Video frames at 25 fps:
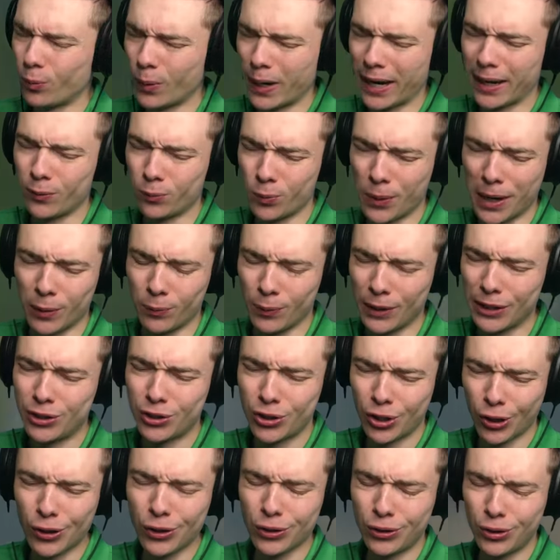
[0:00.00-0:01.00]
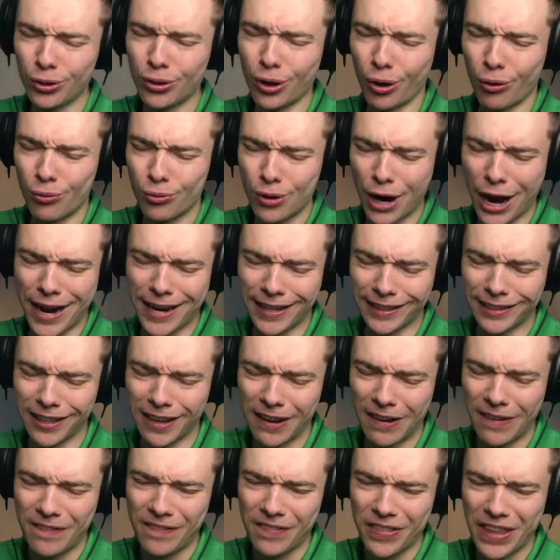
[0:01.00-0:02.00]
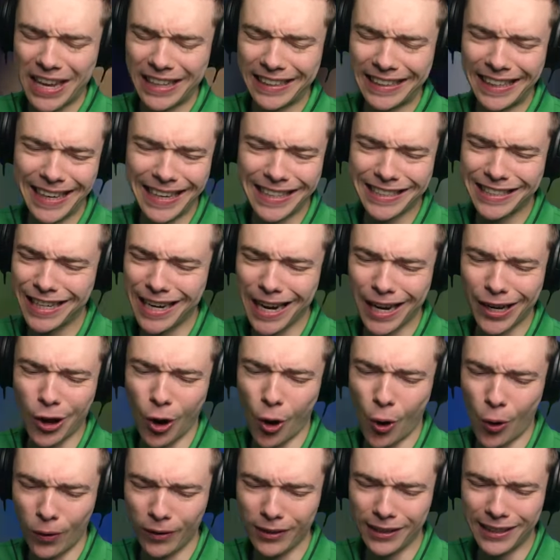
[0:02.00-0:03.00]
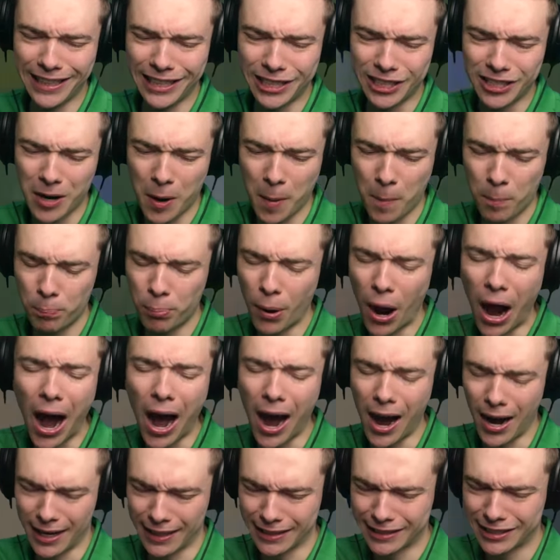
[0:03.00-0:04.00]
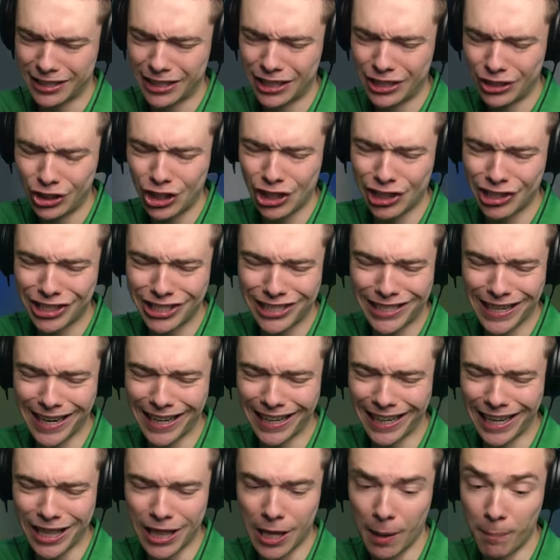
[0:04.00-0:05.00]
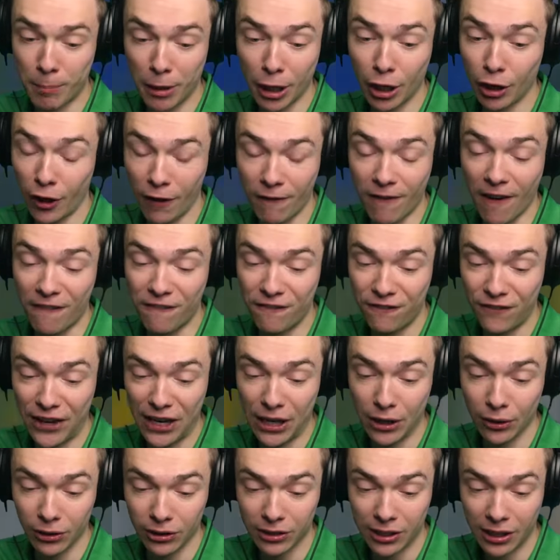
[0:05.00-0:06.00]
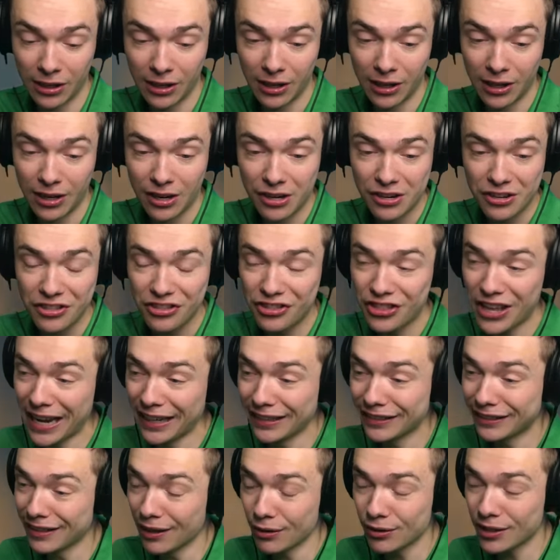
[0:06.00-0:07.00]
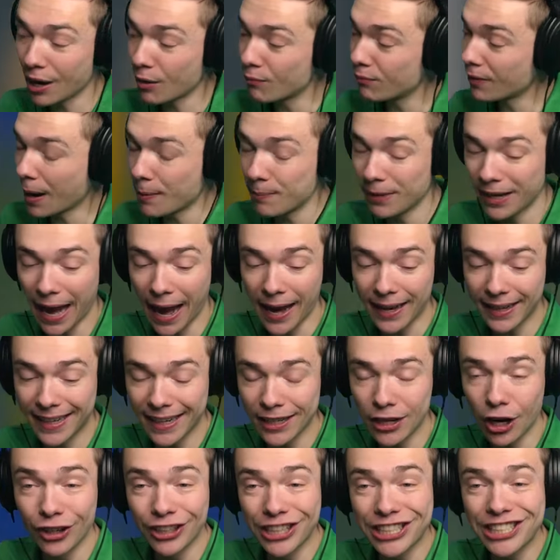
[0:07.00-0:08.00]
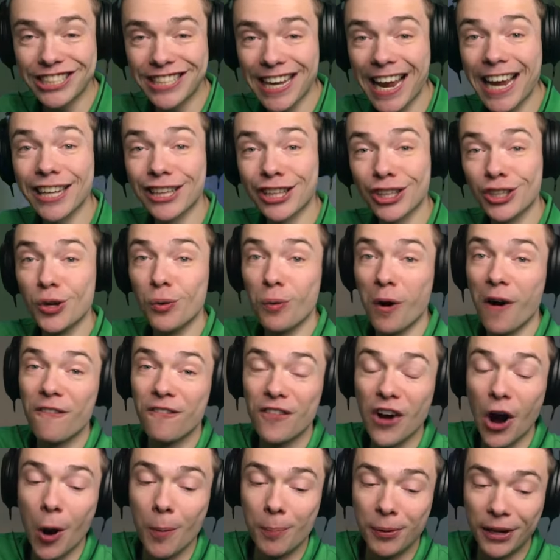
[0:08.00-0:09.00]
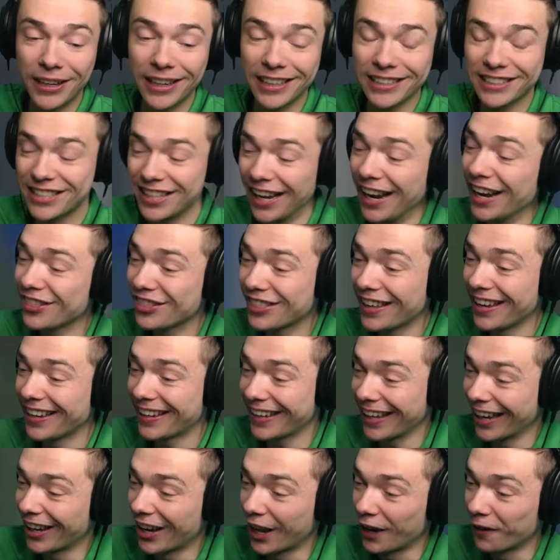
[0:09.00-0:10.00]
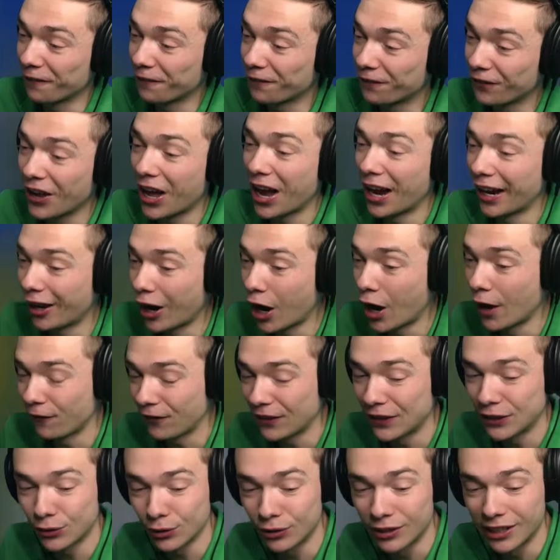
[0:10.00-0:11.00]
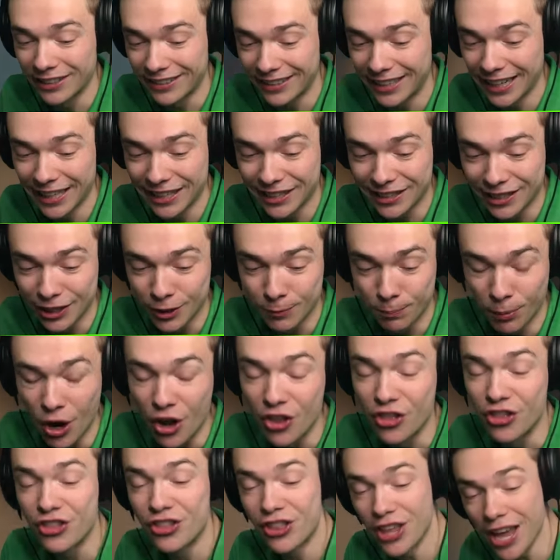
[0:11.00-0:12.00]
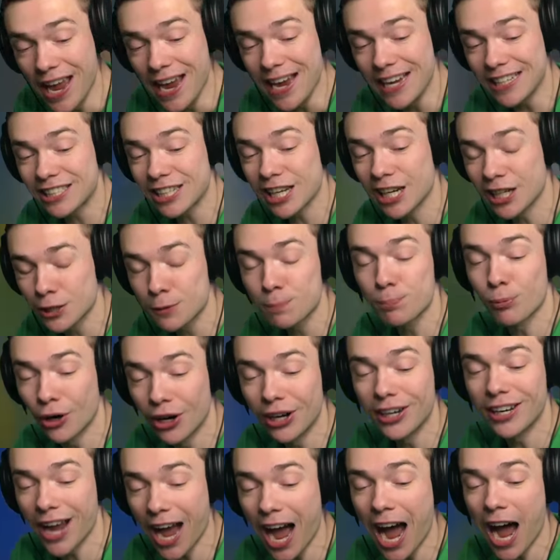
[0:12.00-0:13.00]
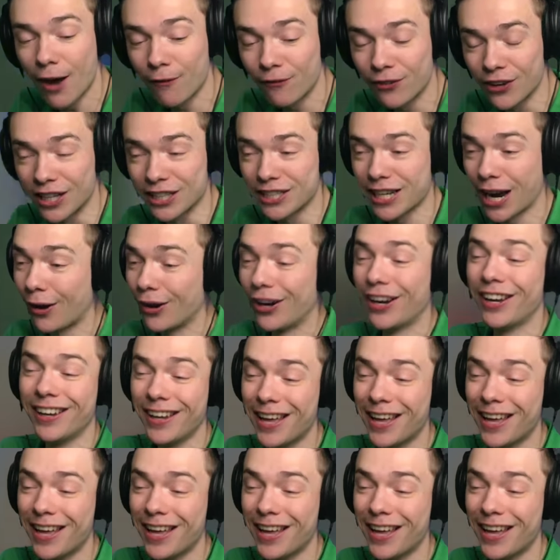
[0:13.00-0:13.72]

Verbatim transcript: Wait. We turn to the right, and he has got all these pods just sitting in the middle of a field. I mean, I can understand the UFO because that thing can, like, fly off into the distance, but this is pretty obvious. How